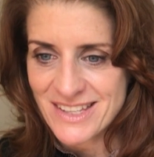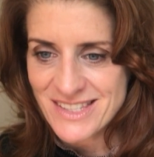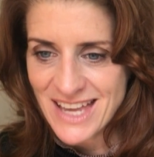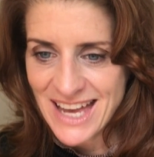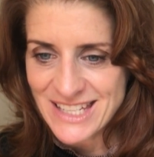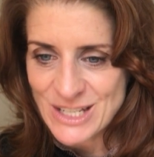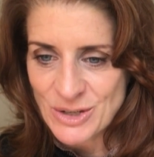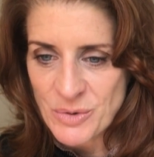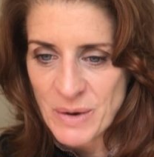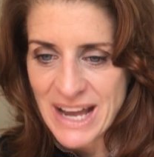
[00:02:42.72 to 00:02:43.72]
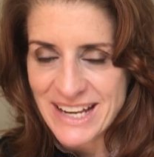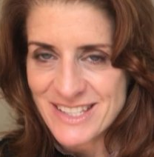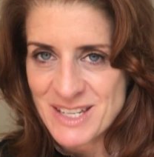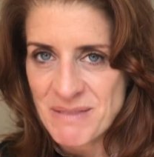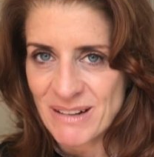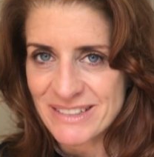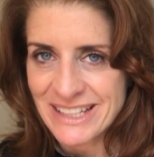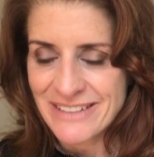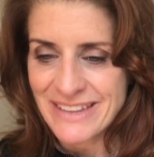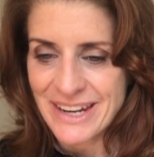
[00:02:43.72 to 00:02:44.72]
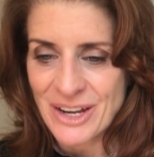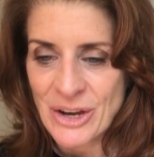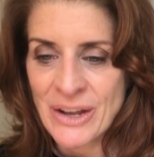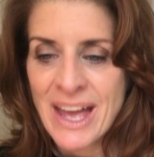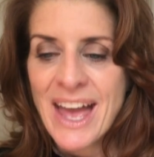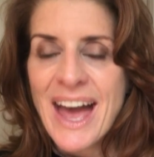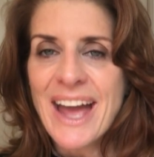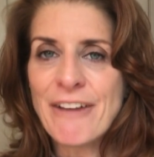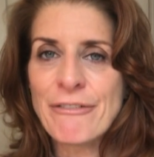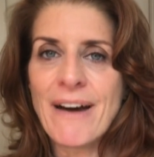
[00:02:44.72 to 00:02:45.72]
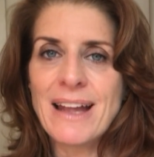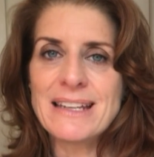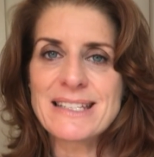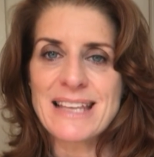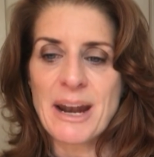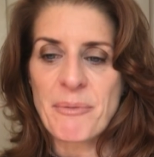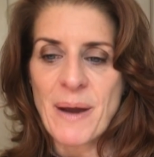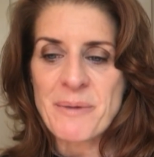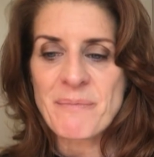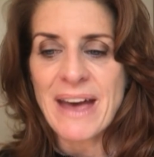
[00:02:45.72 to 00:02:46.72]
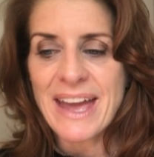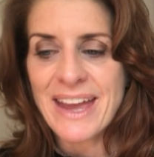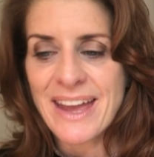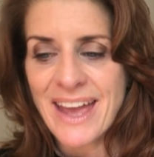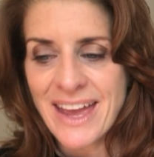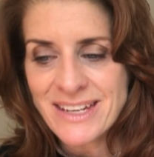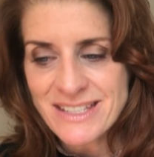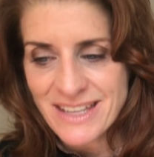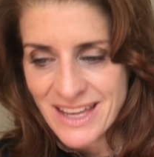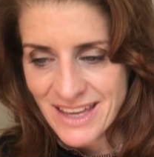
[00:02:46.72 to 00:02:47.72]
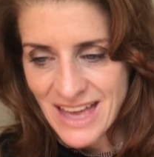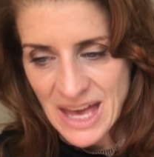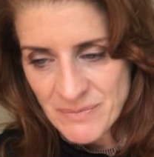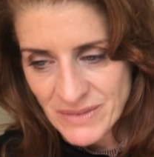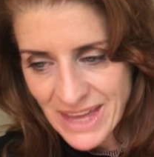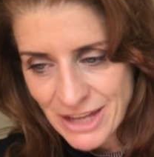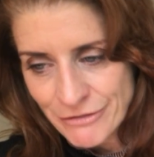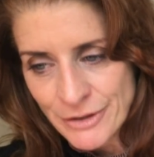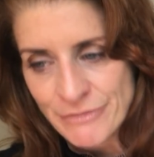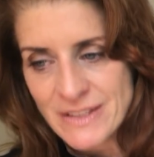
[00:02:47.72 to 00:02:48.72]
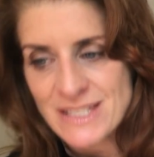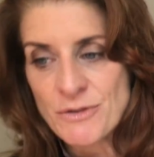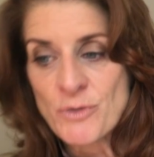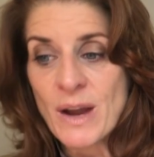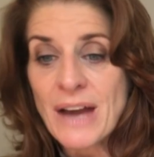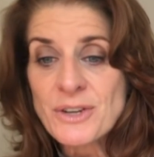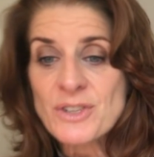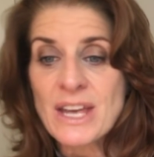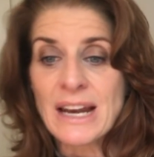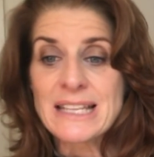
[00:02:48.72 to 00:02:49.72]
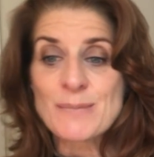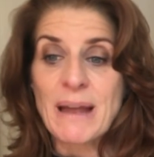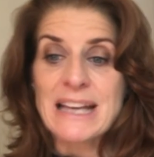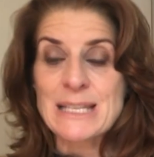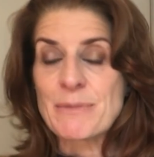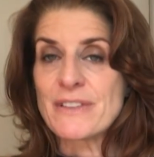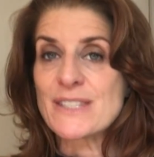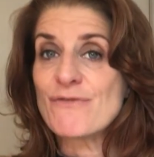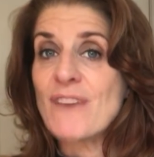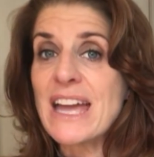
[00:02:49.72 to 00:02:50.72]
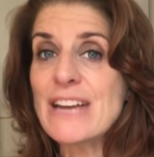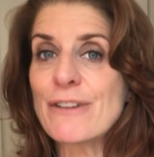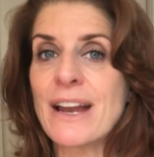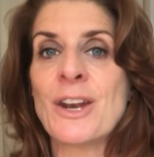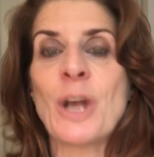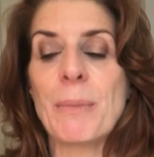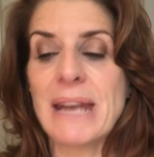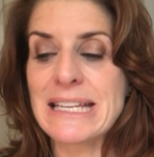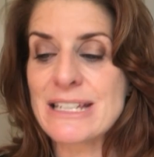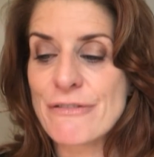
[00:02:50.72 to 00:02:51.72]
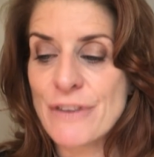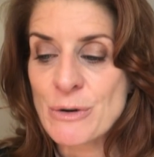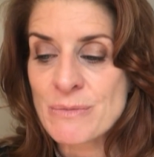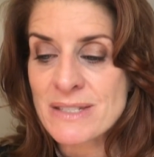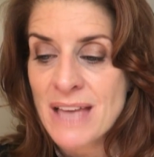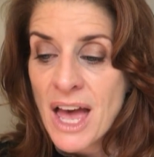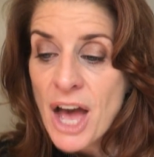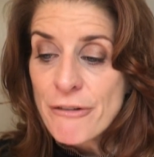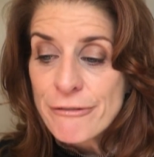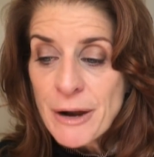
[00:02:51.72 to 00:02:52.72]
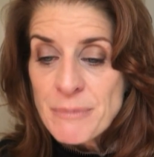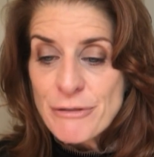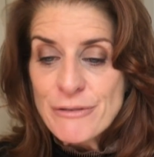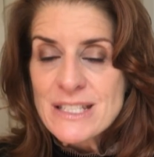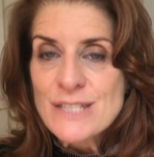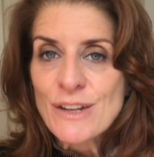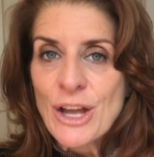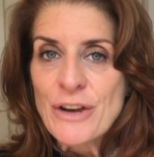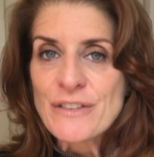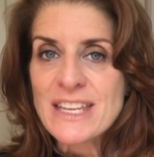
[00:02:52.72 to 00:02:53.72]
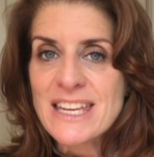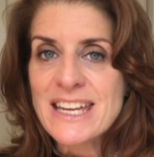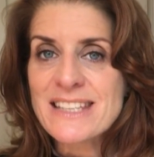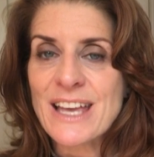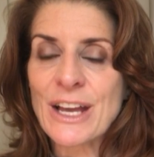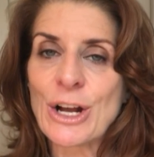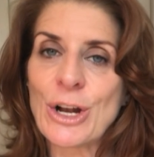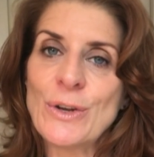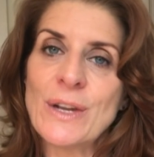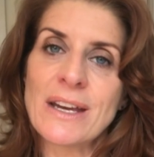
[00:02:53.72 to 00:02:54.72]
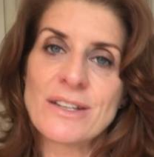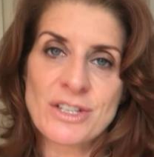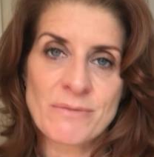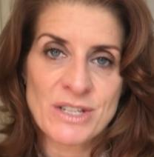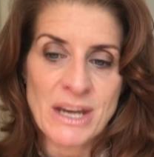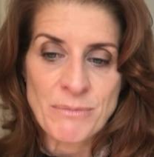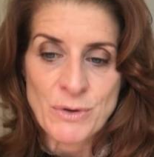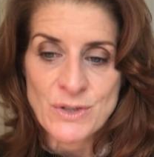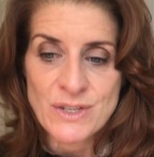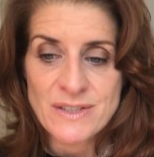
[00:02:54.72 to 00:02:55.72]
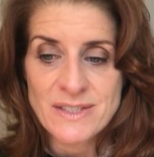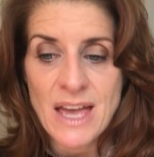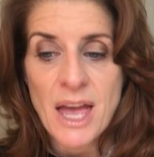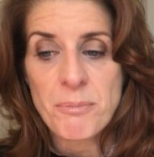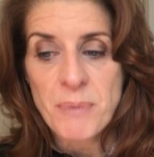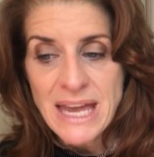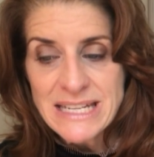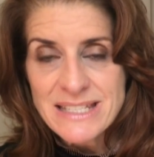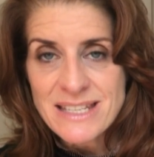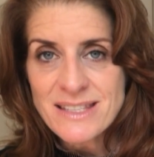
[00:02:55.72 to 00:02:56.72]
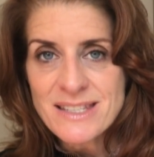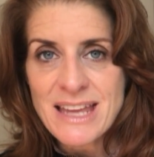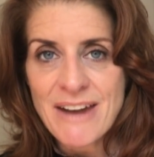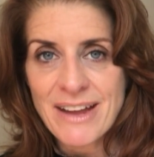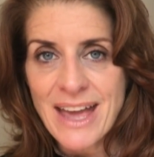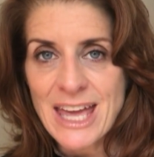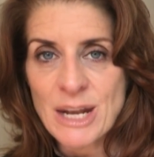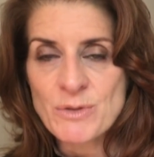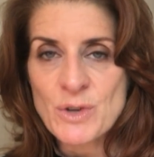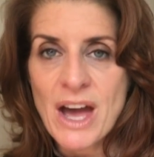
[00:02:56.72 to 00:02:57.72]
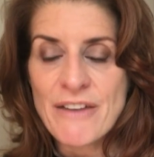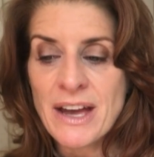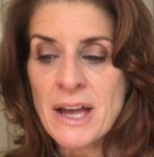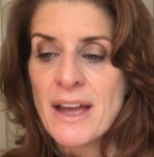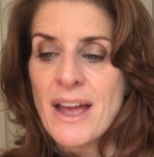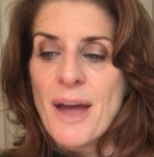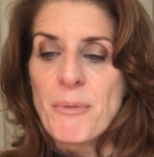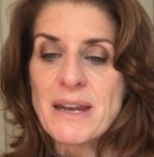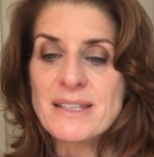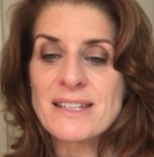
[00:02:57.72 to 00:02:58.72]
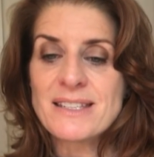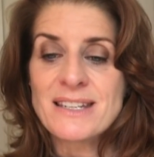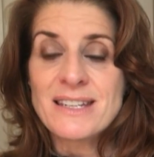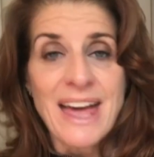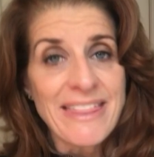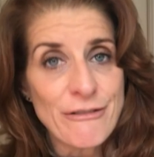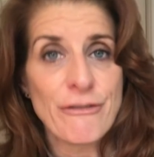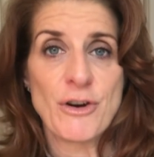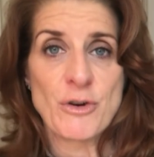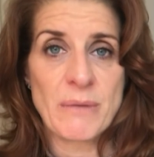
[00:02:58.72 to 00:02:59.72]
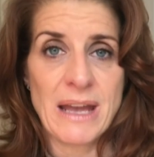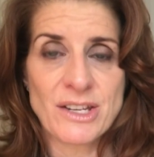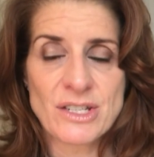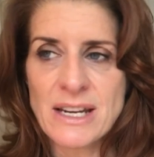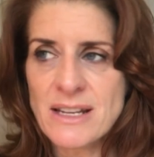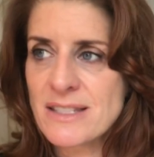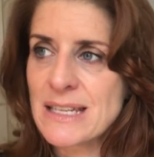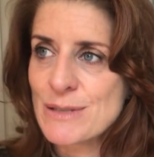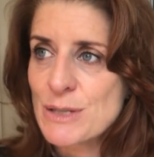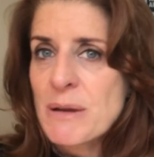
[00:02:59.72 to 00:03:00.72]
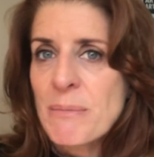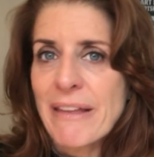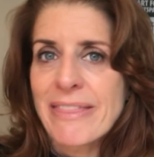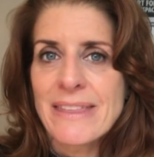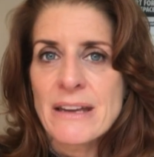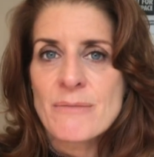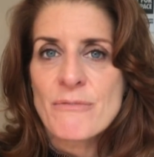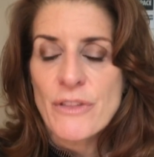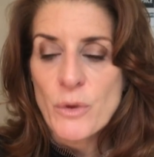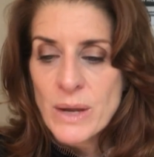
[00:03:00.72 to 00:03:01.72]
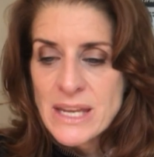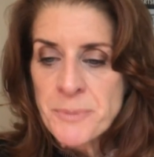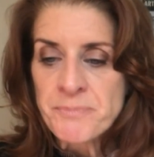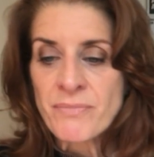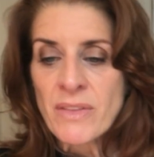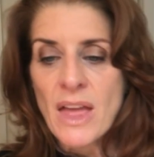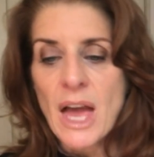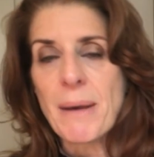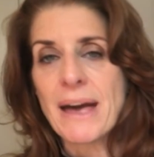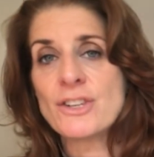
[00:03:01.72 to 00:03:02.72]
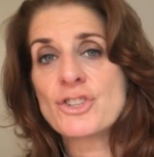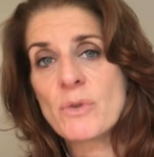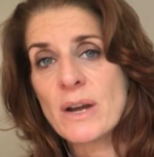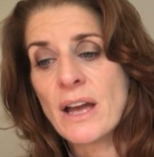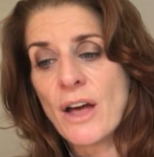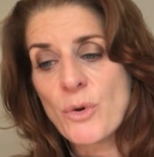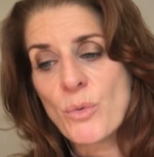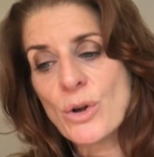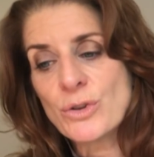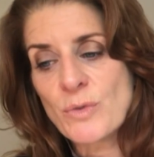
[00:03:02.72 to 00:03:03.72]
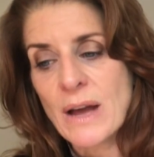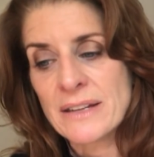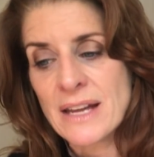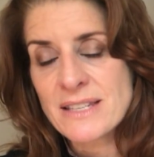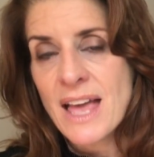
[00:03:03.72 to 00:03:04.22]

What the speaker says: It's hard to look away, so you might want to give that a go. Hey, and finally, to celebrate May and the Cannes Film Festival, Rialto Channel is playing some of its favourite nominated films from the festival over the years, including Jim Jarmusch's Patterson, starring Adam Driver. Patterson is another film, actually, it seems to be my theme for the week, about enjoying the world around us